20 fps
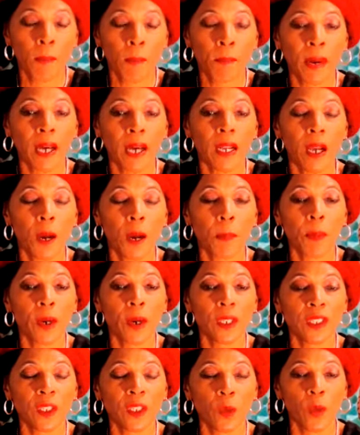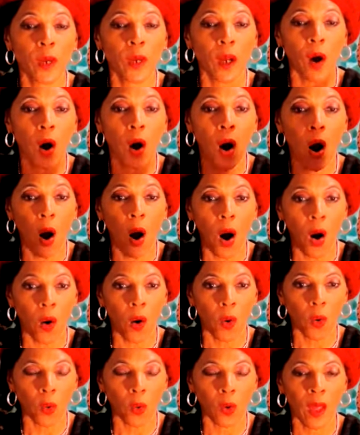But a person with a
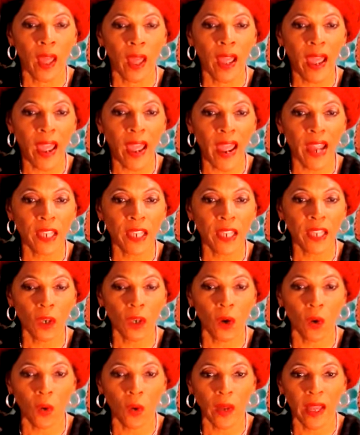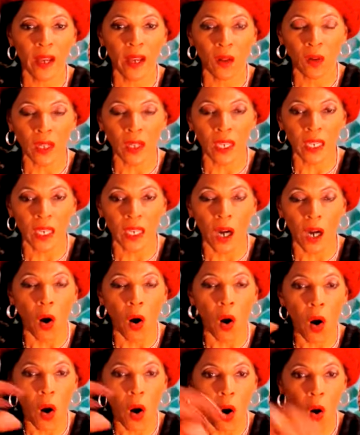hole, H O L E, a
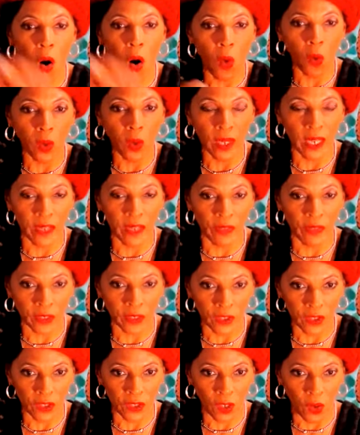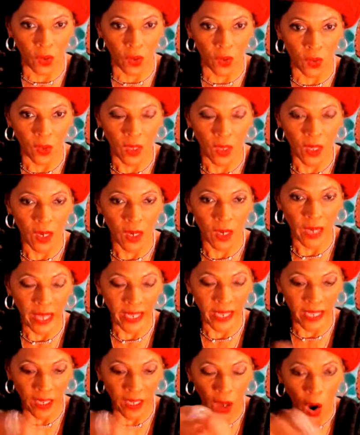hole in their soul,
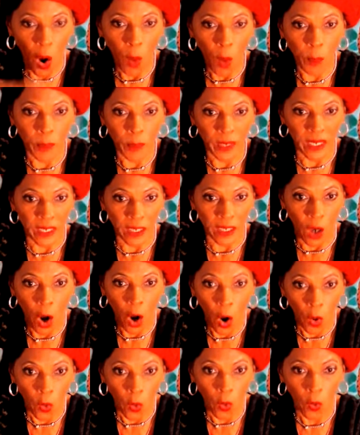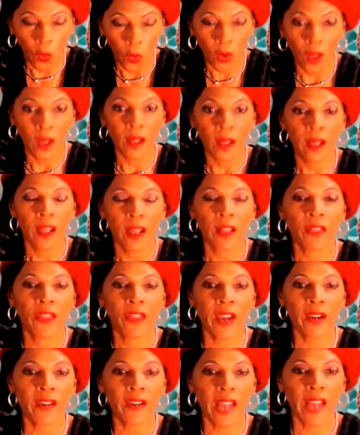like an opening hole,
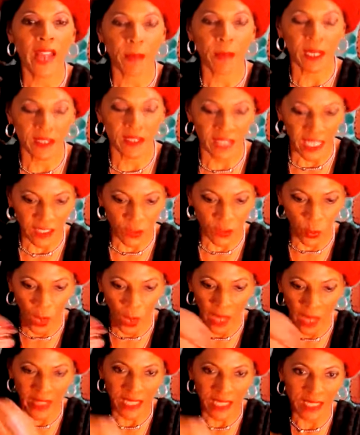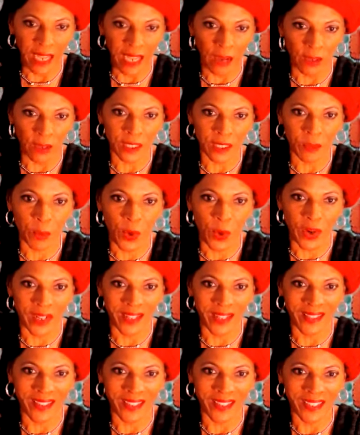they're damaged. That's, that's how it gets poured
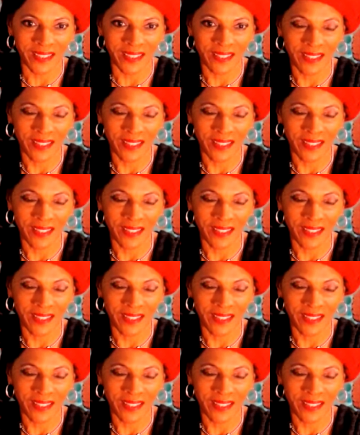in there